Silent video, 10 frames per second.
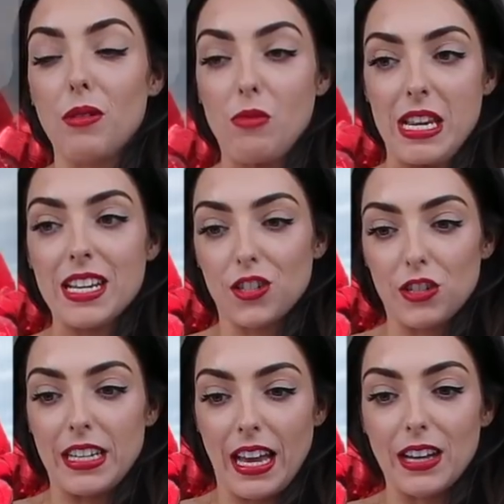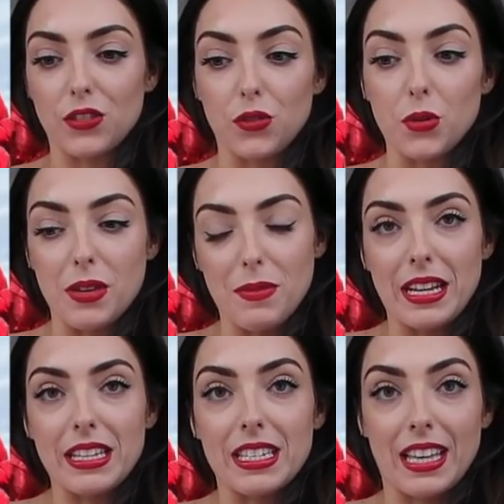and we literally had forty
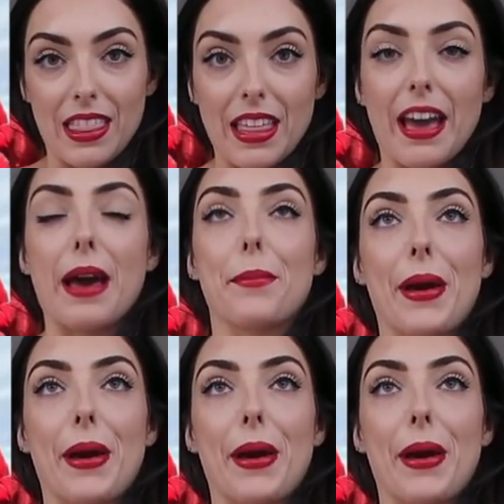minutes to get there,